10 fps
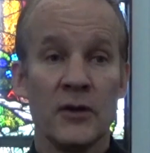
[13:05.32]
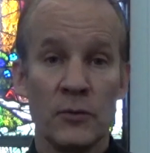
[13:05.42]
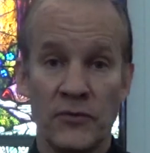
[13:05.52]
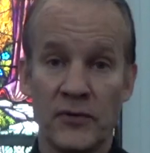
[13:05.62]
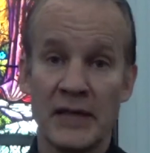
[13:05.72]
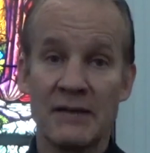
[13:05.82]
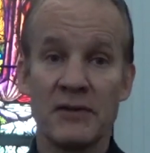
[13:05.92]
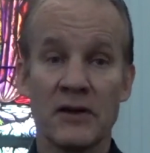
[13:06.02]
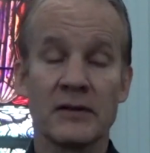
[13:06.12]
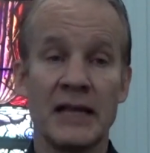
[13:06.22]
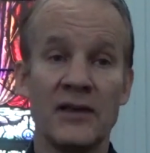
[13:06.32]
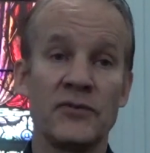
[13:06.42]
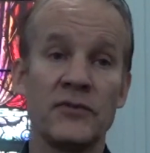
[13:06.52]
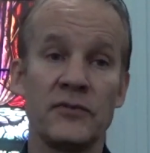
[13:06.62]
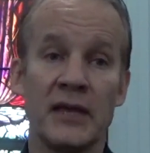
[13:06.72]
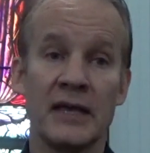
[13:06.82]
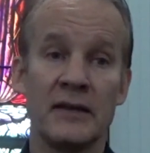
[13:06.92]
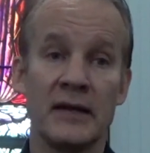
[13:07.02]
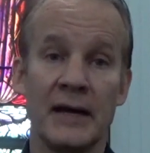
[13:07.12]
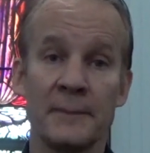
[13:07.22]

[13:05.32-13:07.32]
We're still having our classes, and